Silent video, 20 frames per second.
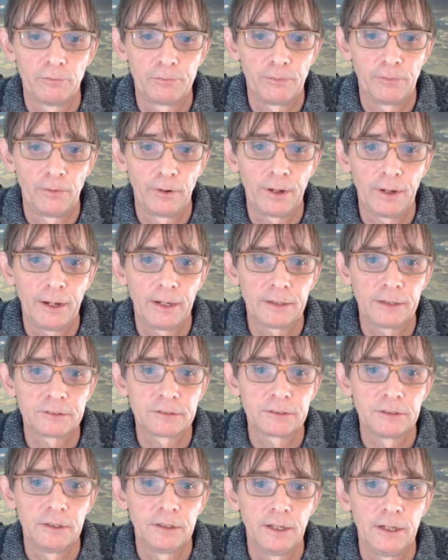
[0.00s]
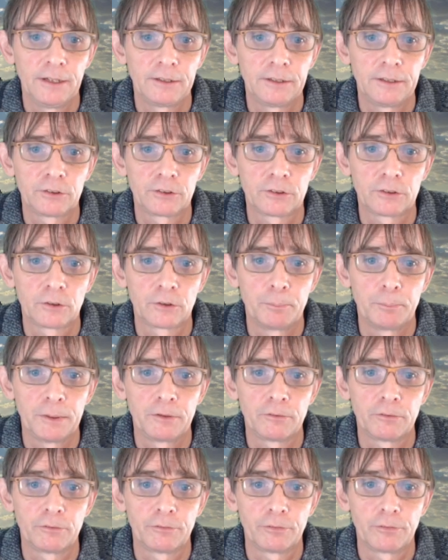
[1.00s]
falling edge, it is
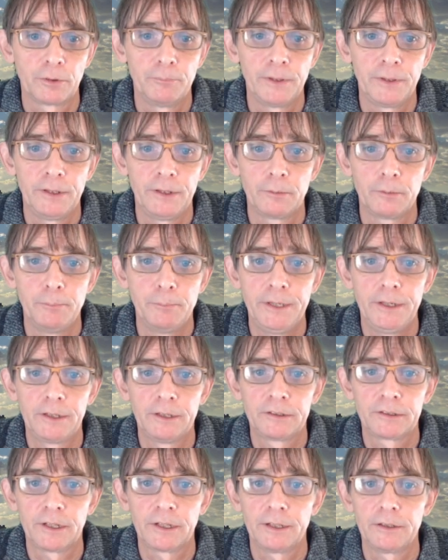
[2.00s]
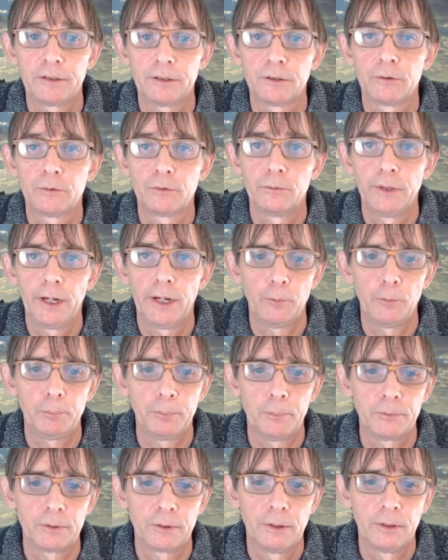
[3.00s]
copied from the intermediate state to the
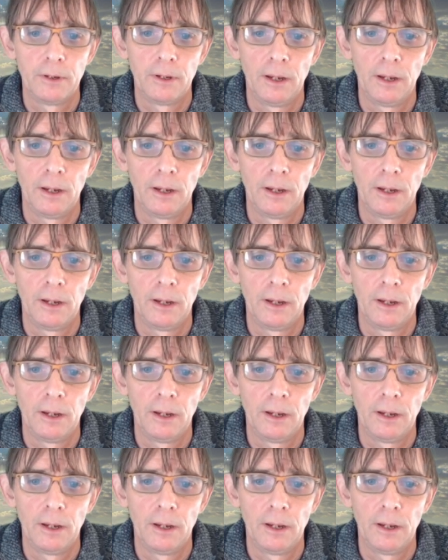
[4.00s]
output.